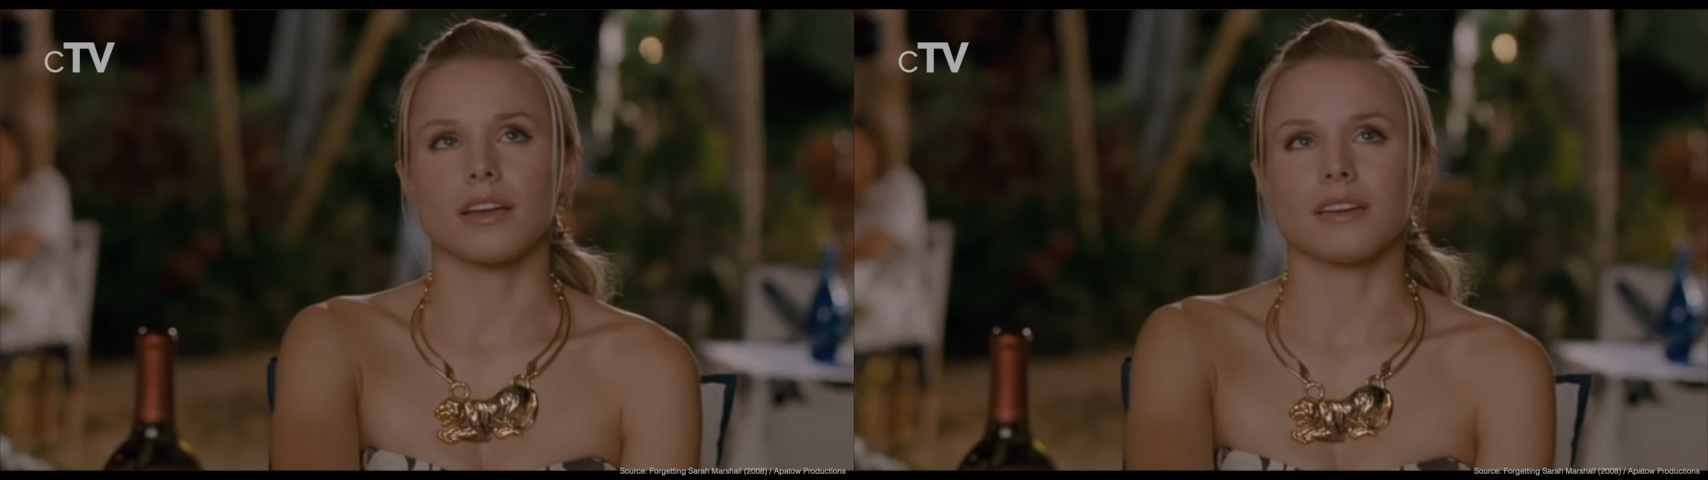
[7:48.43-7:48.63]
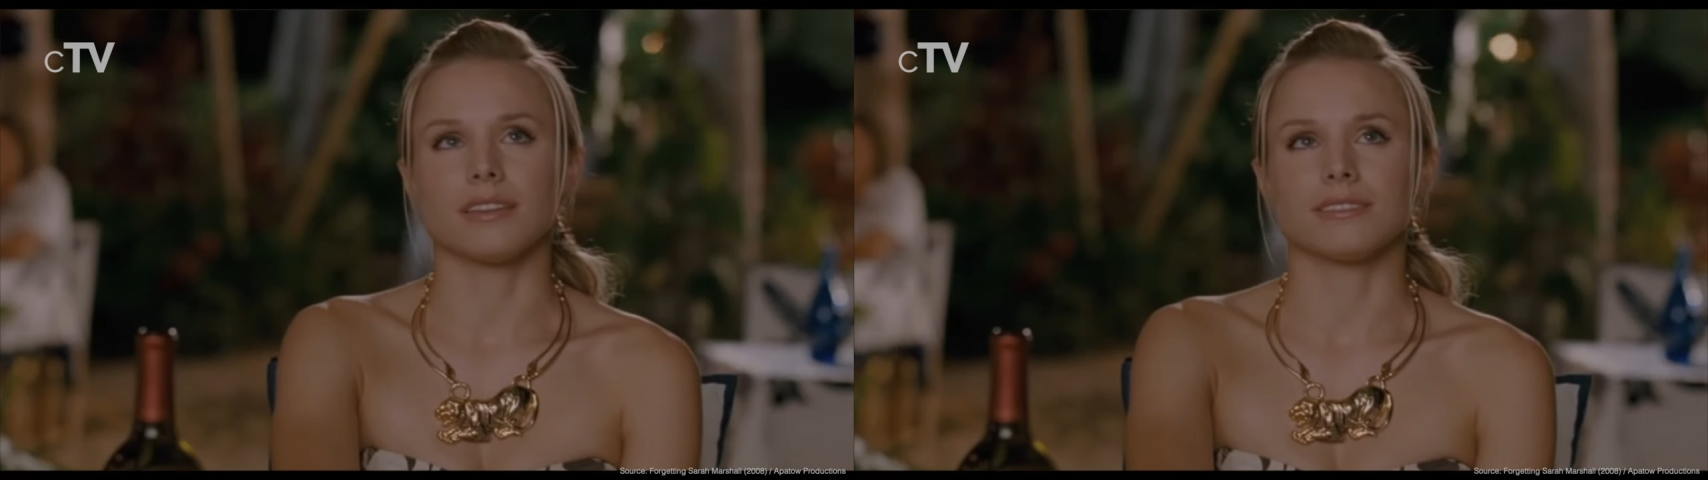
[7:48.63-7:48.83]

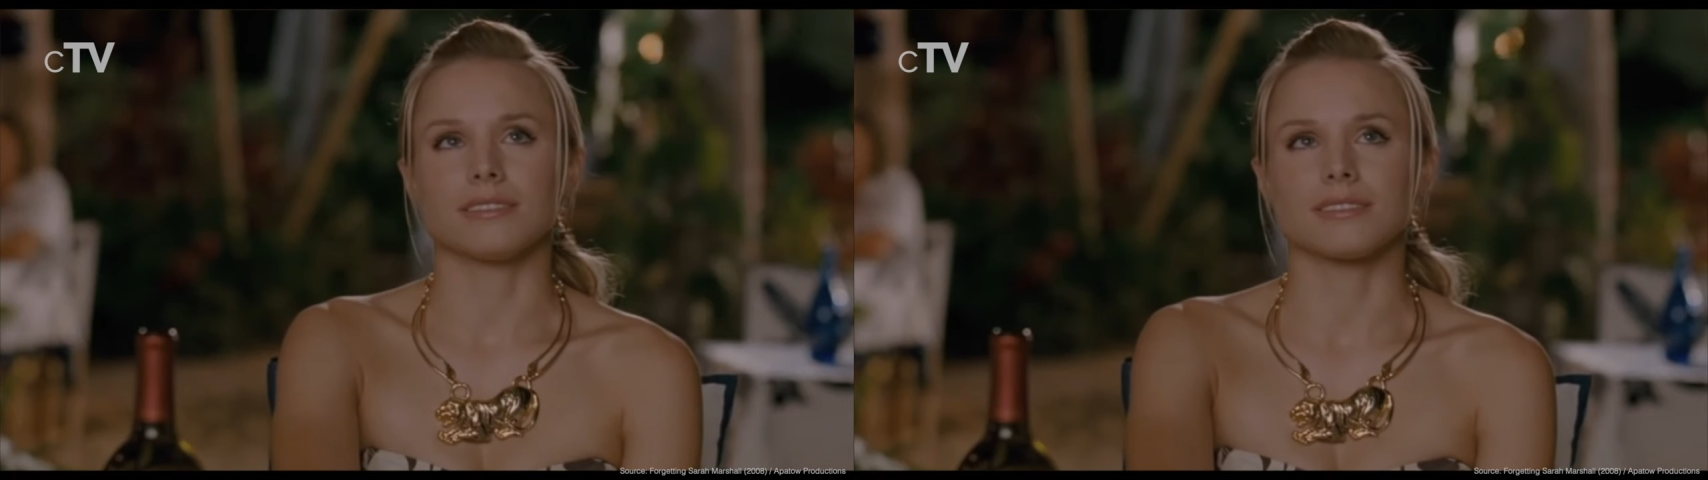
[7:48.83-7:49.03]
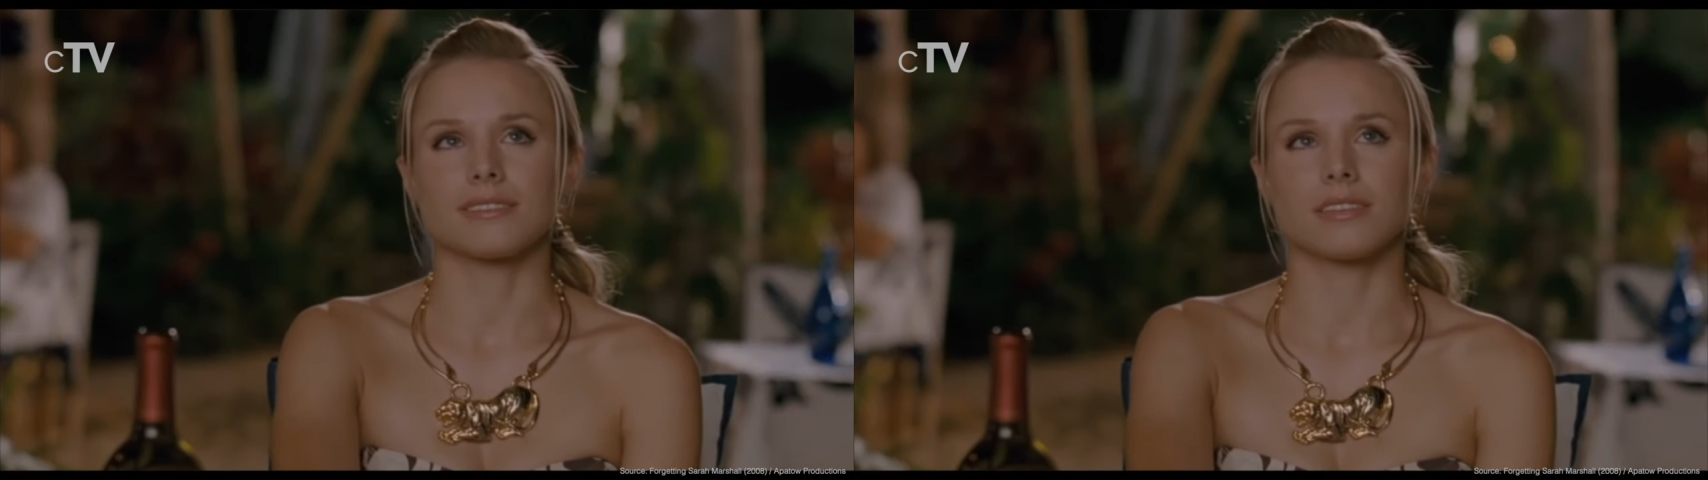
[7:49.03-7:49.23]
is
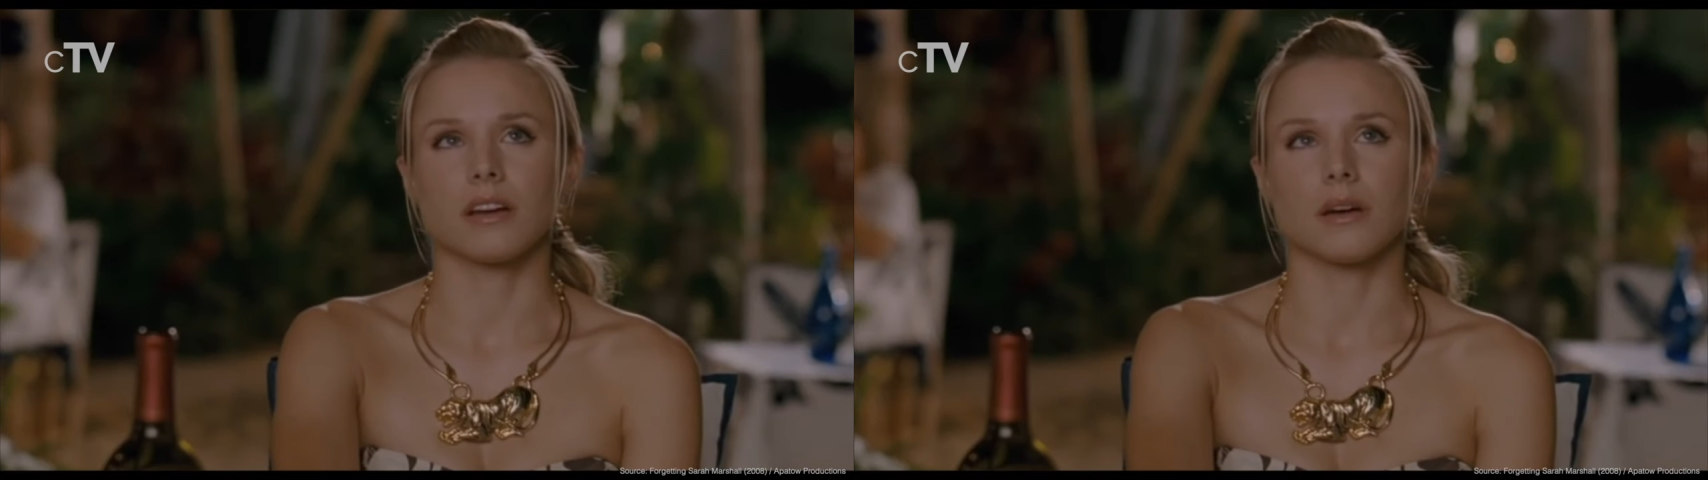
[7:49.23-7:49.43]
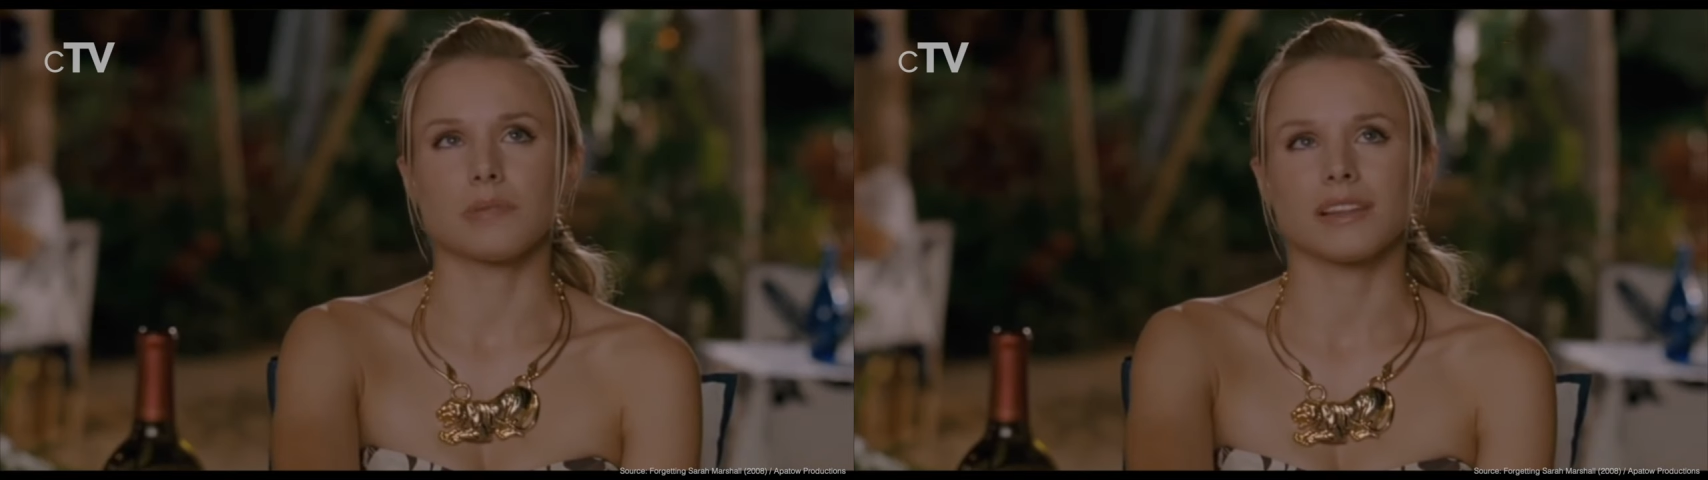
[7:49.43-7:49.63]
a place